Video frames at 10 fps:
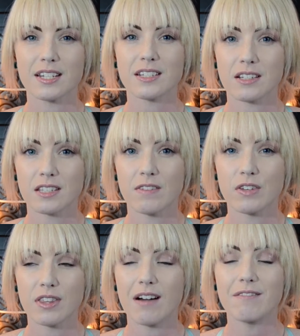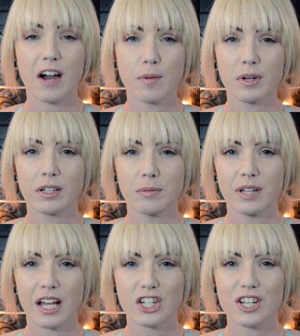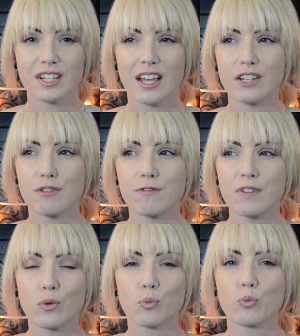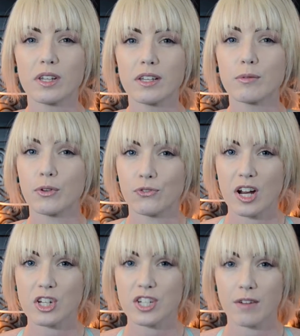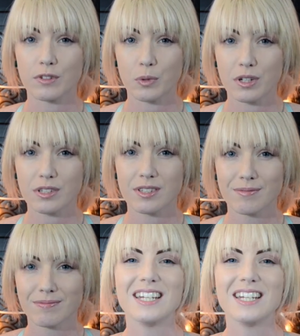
it does give you that vibrant complexion and you feel really refreshed afterwards.